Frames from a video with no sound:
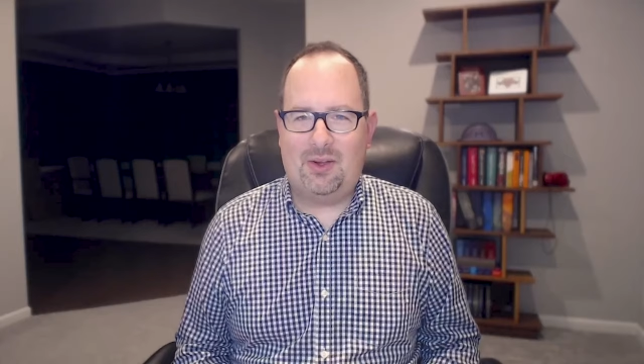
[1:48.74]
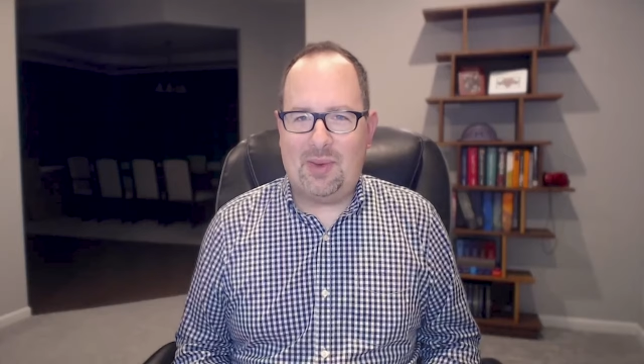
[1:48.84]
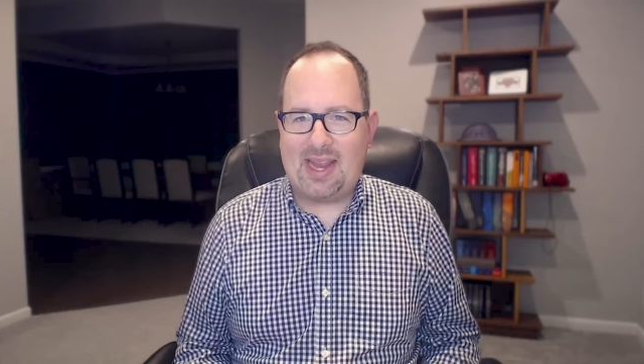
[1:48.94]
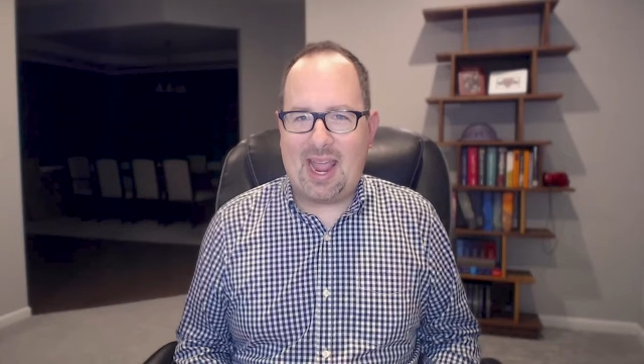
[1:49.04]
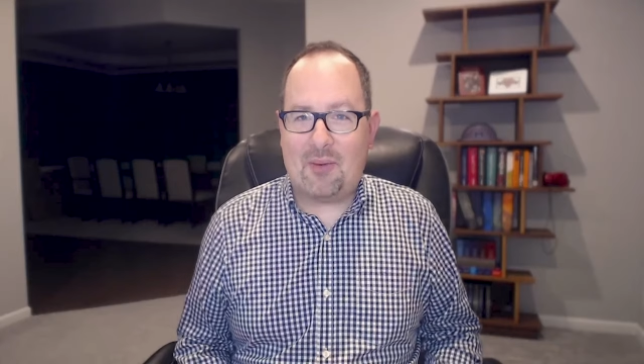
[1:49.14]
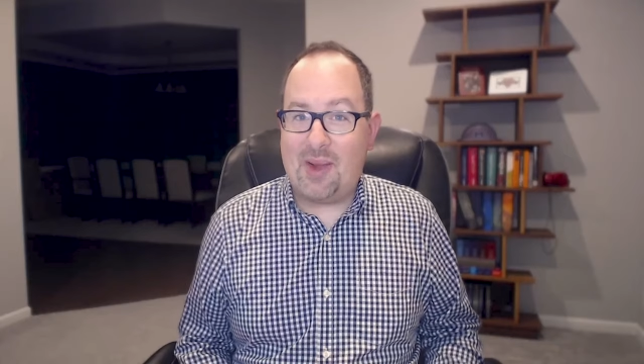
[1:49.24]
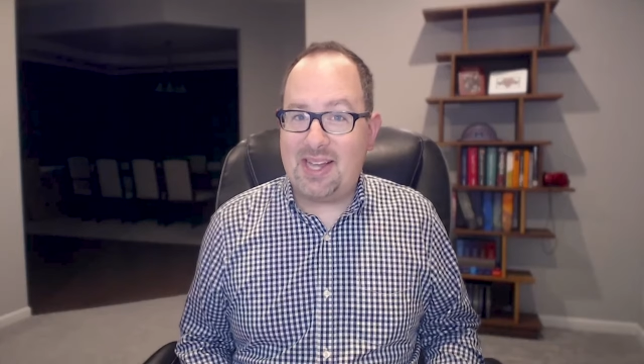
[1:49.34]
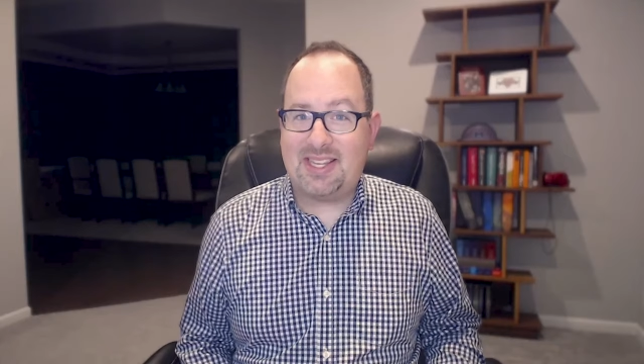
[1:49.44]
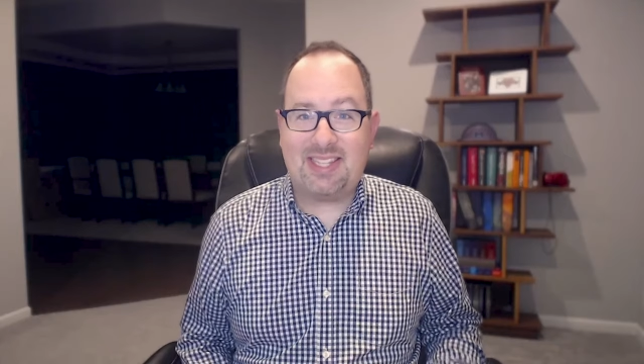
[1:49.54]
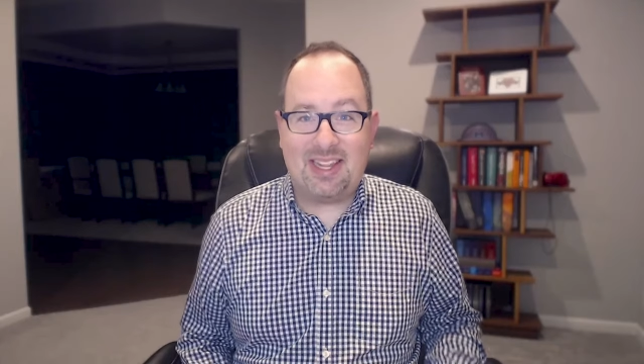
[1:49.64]
We can't
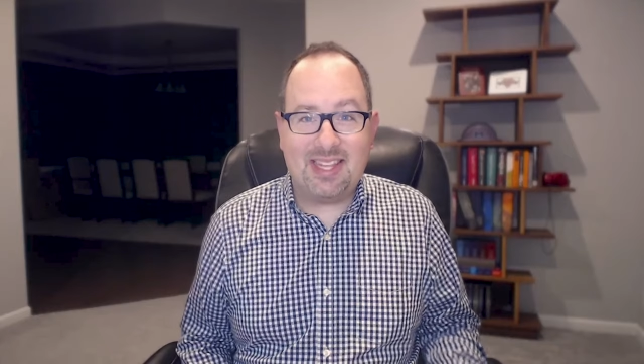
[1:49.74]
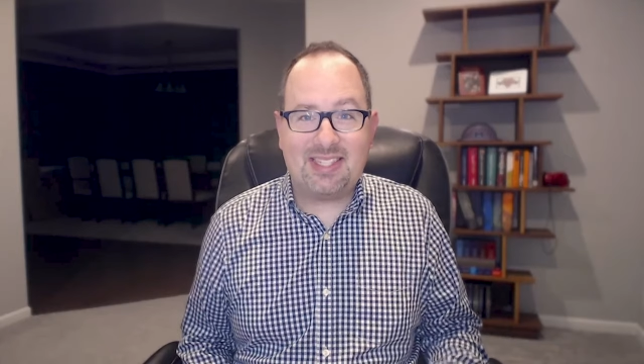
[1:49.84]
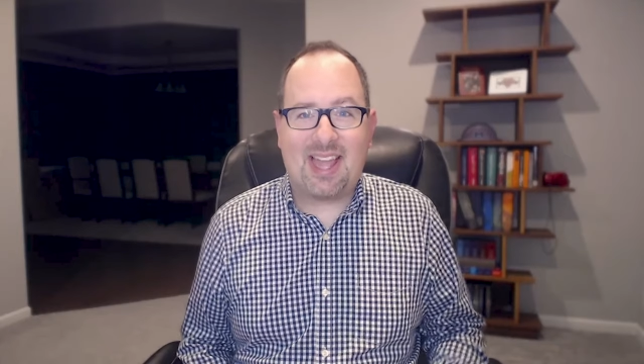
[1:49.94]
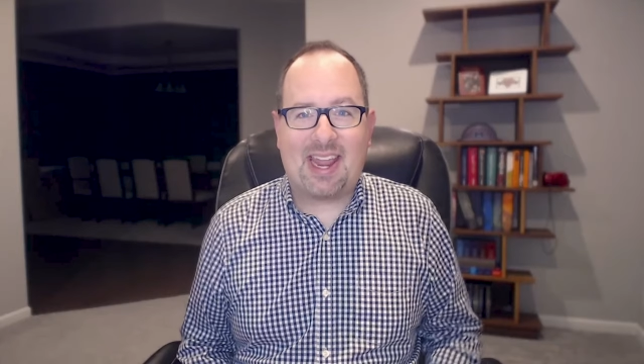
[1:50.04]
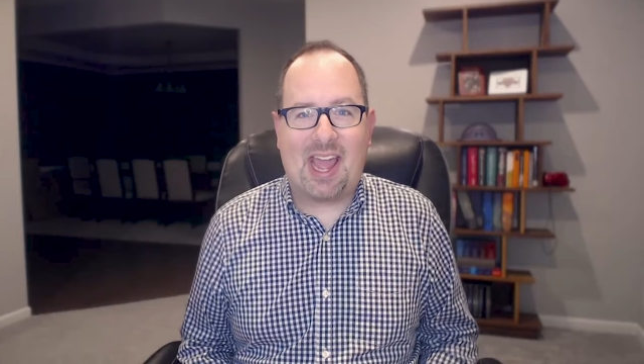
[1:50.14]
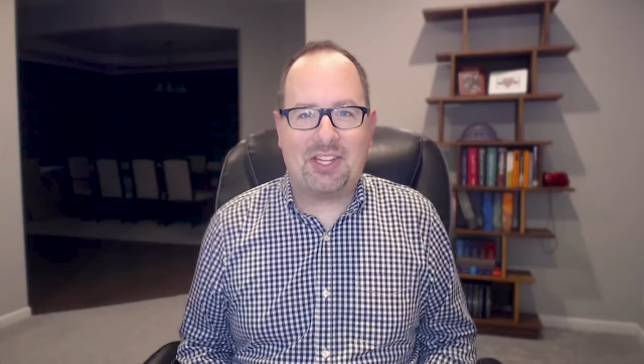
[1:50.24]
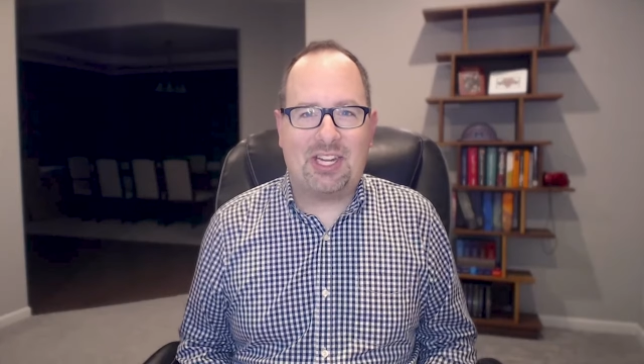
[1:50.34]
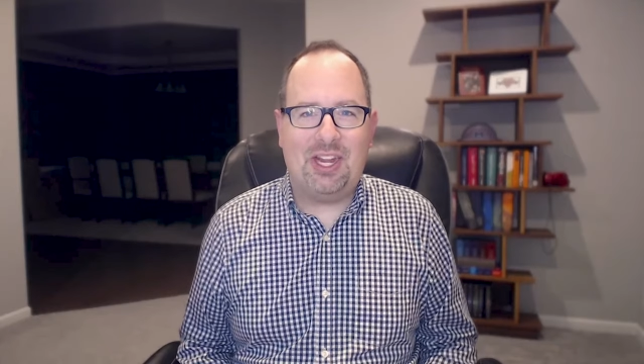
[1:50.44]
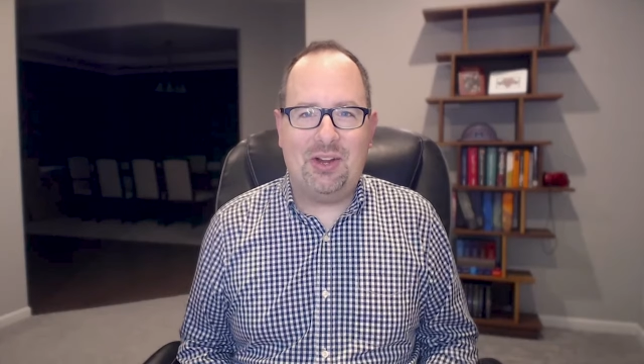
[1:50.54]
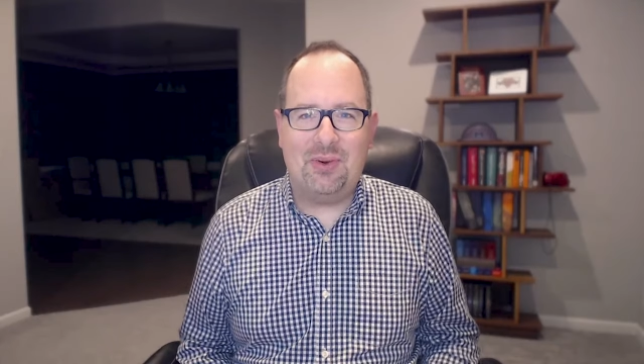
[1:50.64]
wait to see this eye
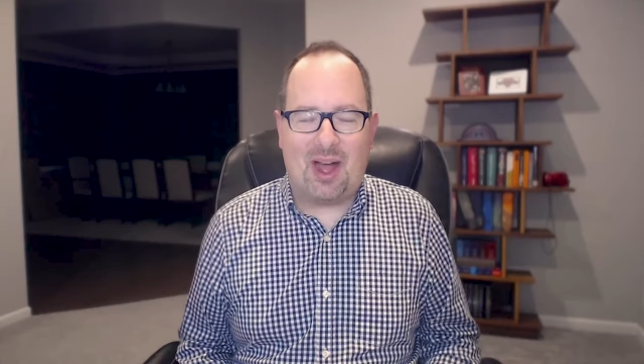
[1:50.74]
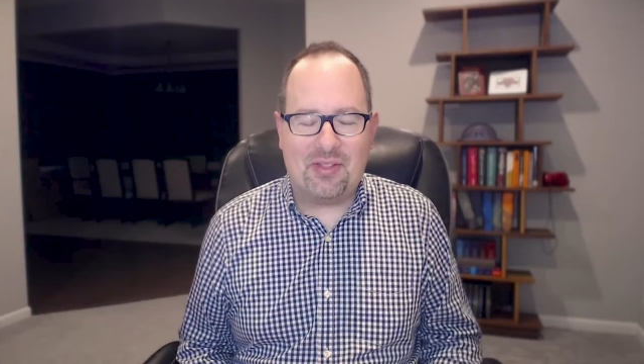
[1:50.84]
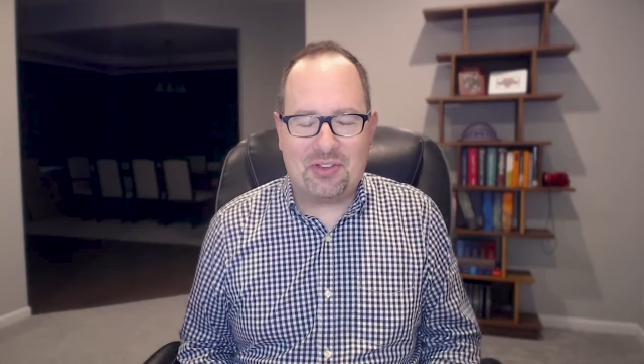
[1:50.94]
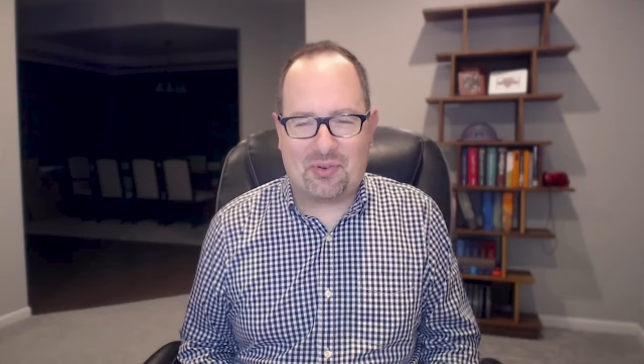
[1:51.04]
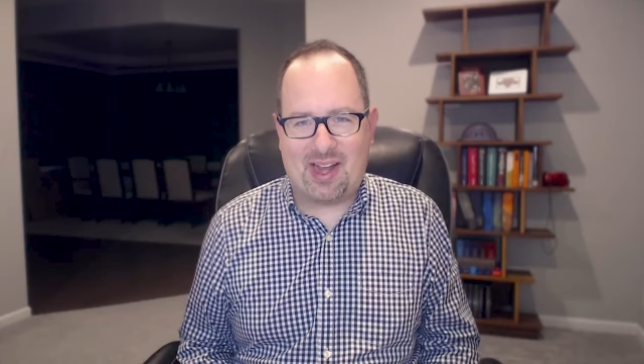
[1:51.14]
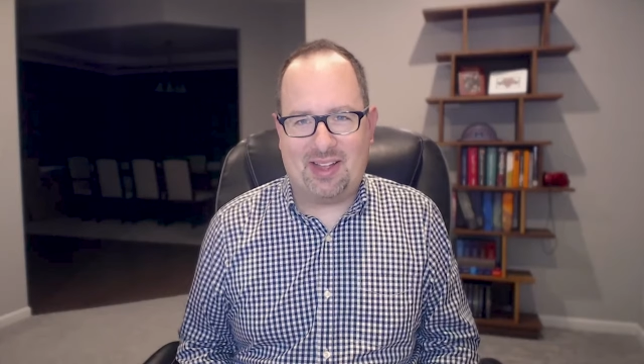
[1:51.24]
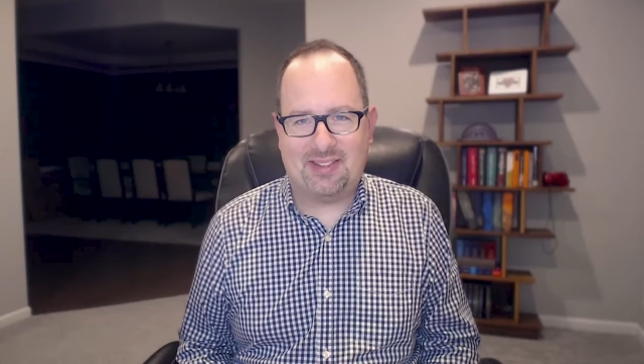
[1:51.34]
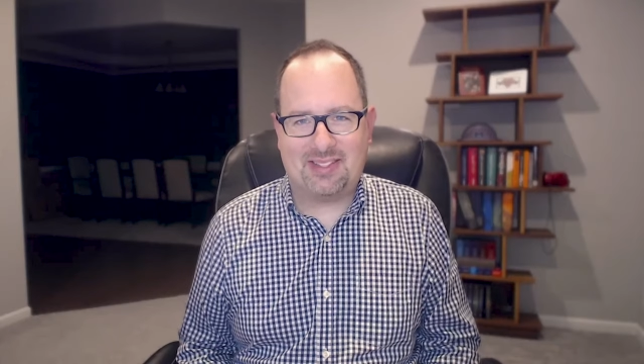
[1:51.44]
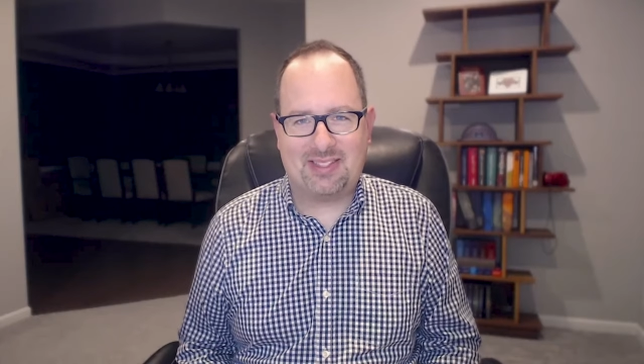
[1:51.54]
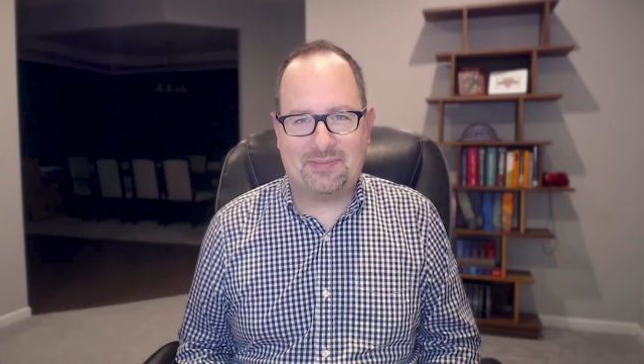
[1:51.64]
catching hue on the
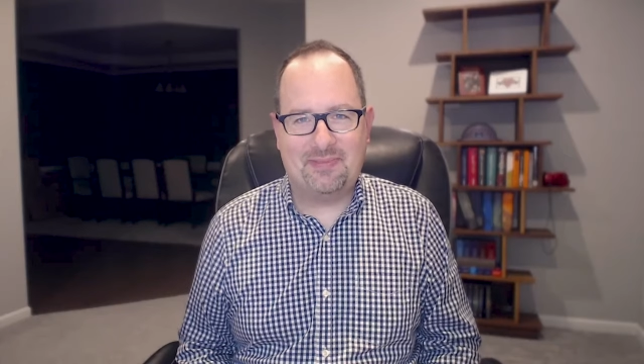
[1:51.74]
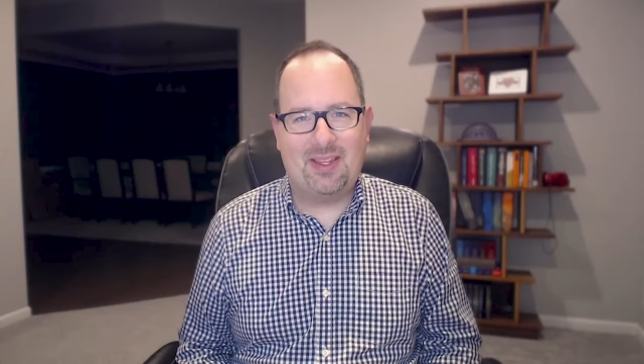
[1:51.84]
trails.